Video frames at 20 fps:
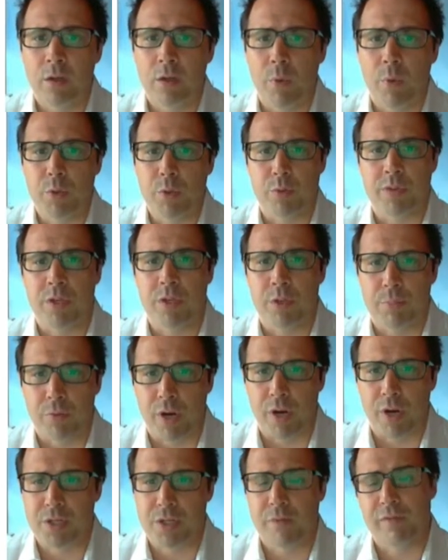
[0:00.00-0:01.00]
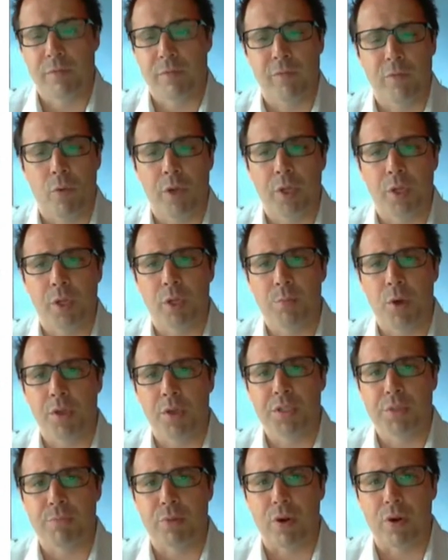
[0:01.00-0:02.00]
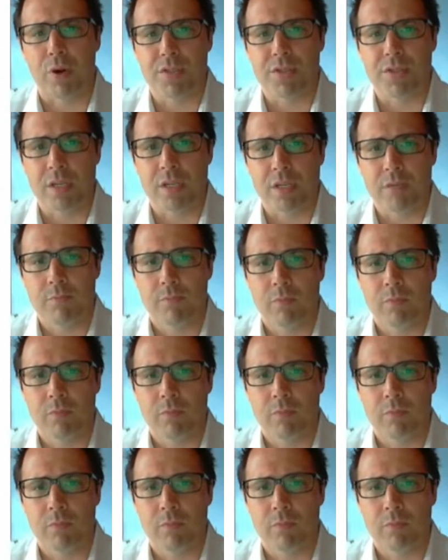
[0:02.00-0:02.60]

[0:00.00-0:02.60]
which was under pressure from falling commodity prices.